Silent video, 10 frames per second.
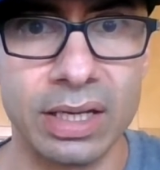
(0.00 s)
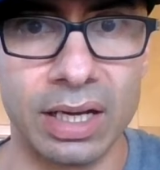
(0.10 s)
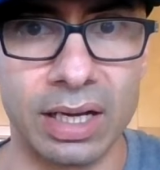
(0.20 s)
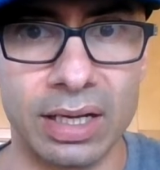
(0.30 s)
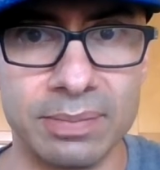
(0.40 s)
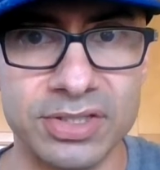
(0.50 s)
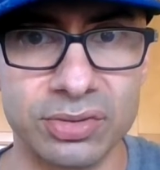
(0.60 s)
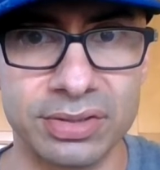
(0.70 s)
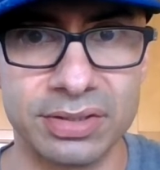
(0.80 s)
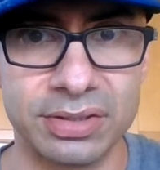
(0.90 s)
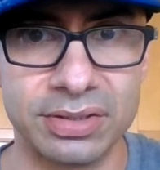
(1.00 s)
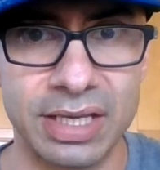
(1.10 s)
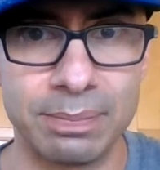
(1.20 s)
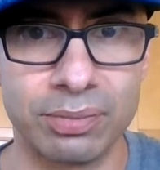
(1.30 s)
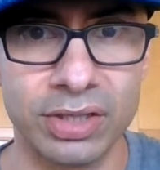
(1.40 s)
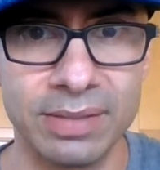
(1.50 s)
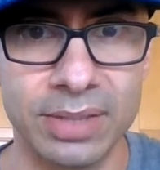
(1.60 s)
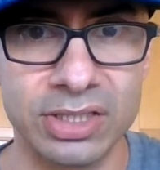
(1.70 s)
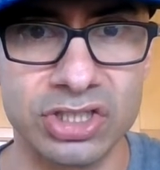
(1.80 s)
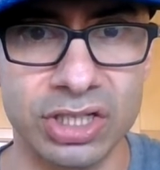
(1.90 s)
Um, so they pretty
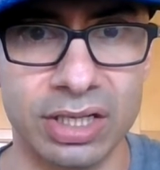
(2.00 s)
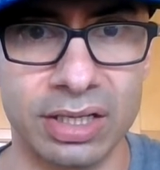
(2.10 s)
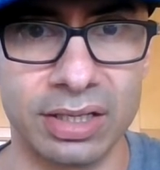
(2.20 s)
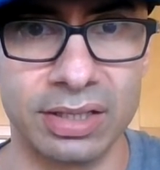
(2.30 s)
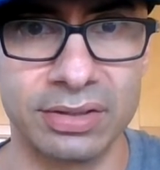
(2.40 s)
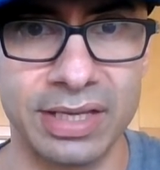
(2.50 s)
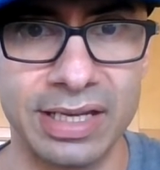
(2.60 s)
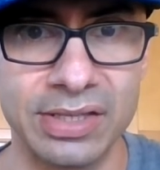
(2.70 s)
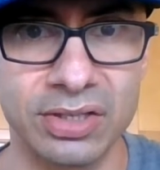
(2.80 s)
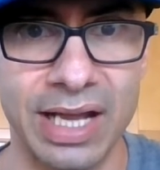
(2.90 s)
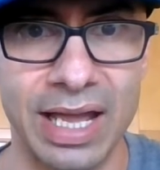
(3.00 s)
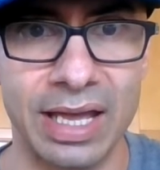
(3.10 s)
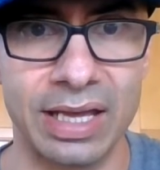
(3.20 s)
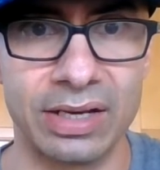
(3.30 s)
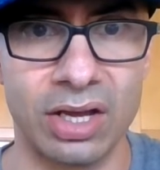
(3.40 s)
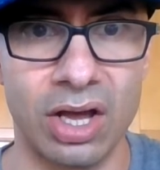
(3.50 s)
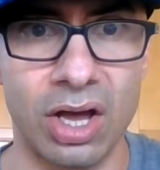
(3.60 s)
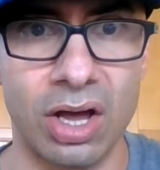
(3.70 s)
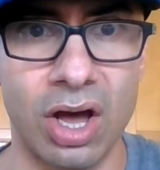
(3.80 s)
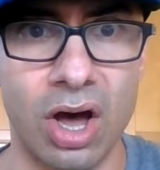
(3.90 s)
much uh, they either had
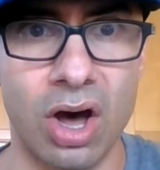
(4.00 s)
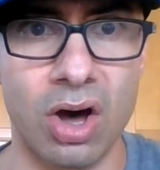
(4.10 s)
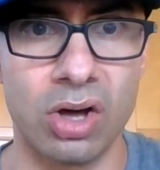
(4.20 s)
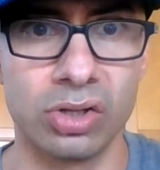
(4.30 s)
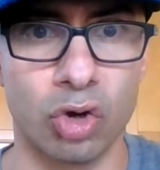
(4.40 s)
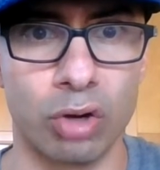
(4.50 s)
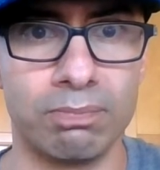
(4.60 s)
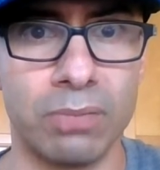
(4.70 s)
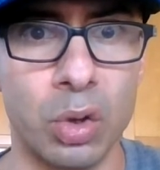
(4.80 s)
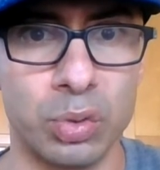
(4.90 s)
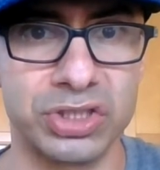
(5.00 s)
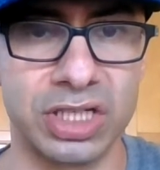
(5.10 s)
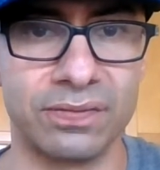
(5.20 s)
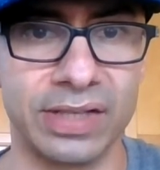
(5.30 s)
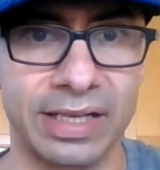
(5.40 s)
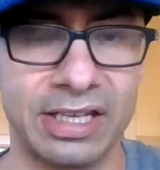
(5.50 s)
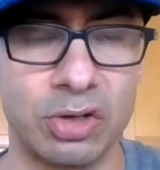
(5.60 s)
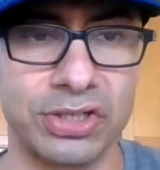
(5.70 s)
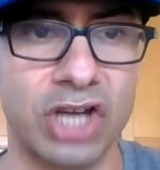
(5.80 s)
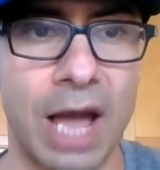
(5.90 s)
all or most of like you
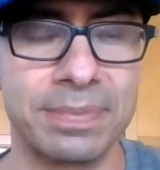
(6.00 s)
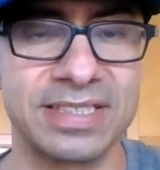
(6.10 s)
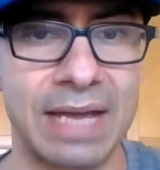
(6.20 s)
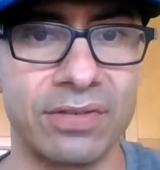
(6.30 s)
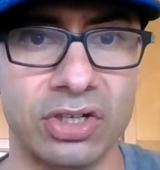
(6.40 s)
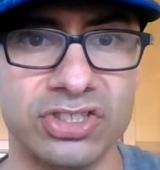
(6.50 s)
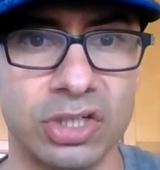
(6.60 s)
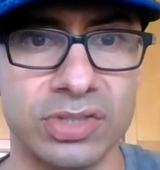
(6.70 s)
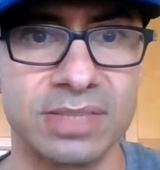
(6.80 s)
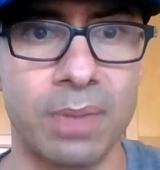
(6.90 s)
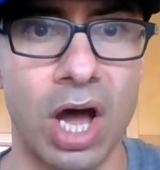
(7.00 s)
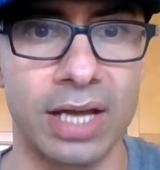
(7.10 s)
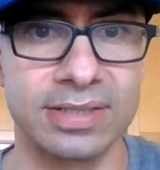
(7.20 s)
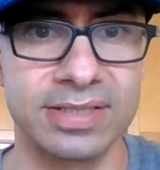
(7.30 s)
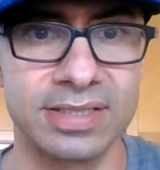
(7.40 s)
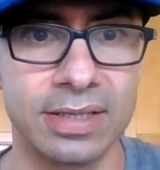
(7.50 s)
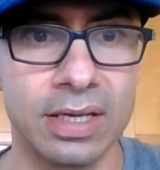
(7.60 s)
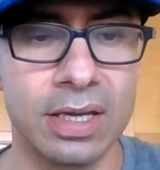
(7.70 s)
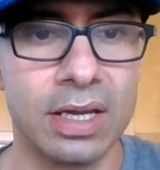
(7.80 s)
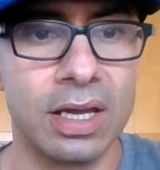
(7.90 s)
know the top seven or so spots
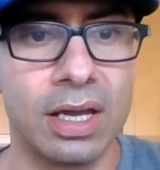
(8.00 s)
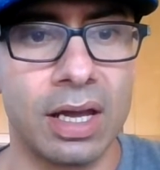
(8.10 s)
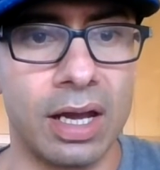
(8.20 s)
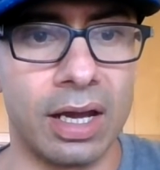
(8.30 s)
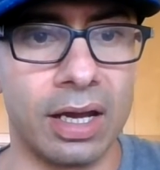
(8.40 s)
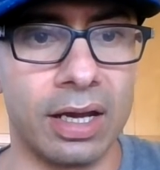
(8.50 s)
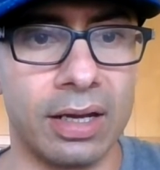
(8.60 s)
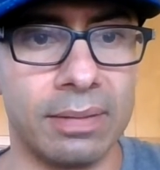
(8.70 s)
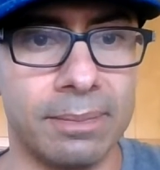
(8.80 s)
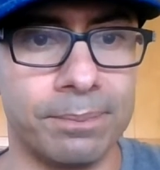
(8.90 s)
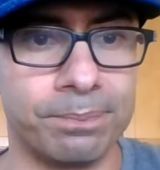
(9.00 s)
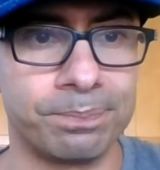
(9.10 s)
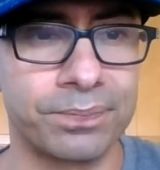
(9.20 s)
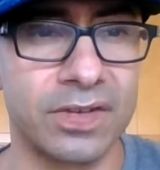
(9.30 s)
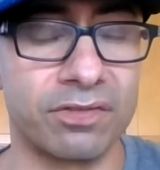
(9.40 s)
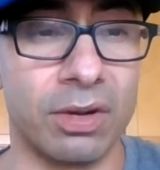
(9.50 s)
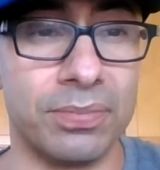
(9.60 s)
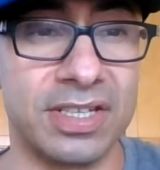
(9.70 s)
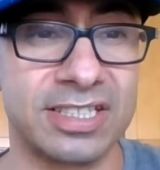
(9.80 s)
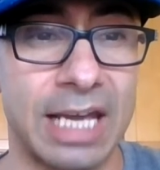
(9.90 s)
um, from
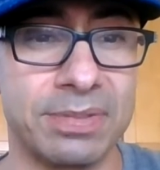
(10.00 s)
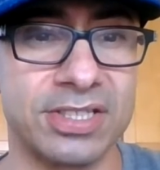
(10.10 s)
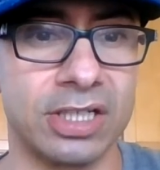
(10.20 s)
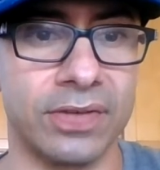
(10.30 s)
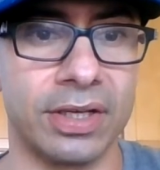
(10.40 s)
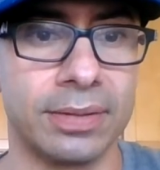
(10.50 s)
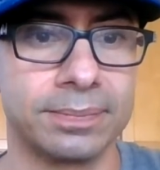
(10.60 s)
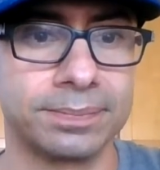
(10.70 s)
this type of survey.